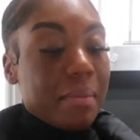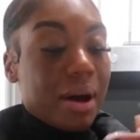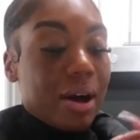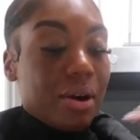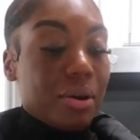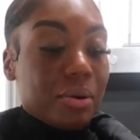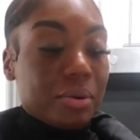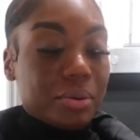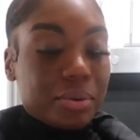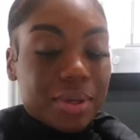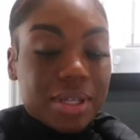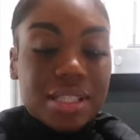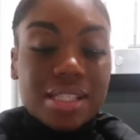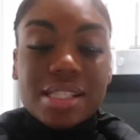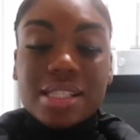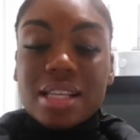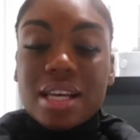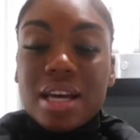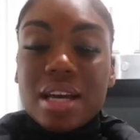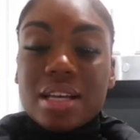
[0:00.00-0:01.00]
my old ones.
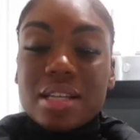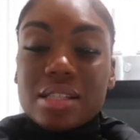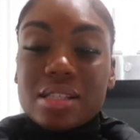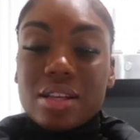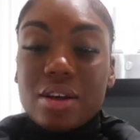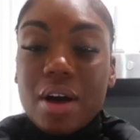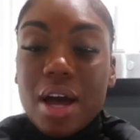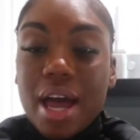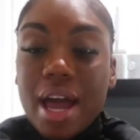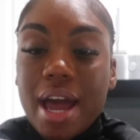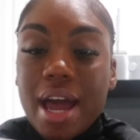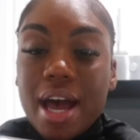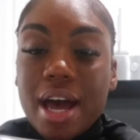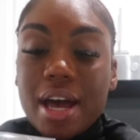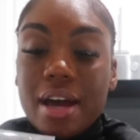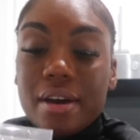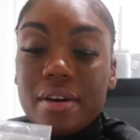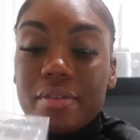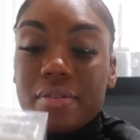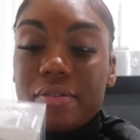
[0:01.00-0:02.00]
So I
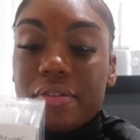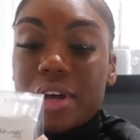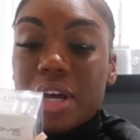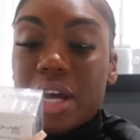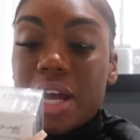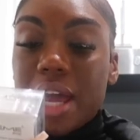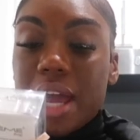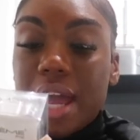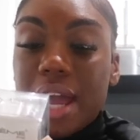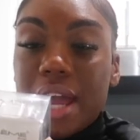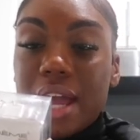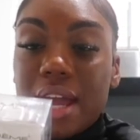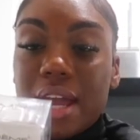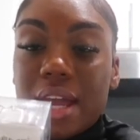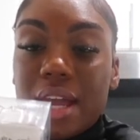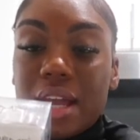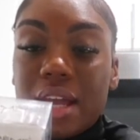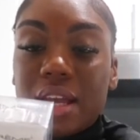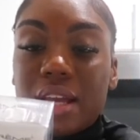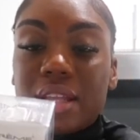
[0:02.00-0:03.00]
have
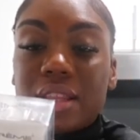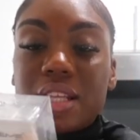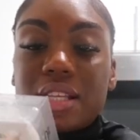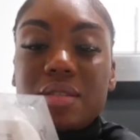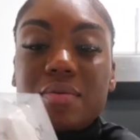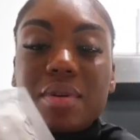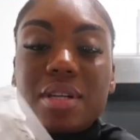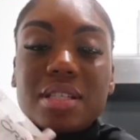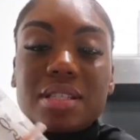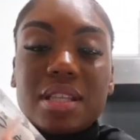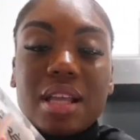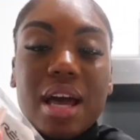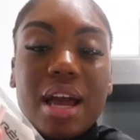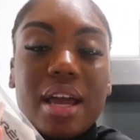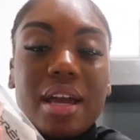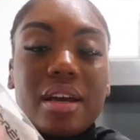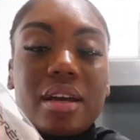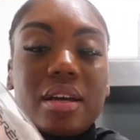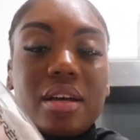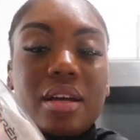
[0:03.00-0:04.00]
a, this one is
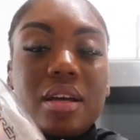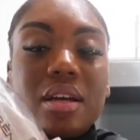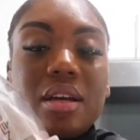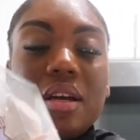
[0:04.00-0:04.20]
like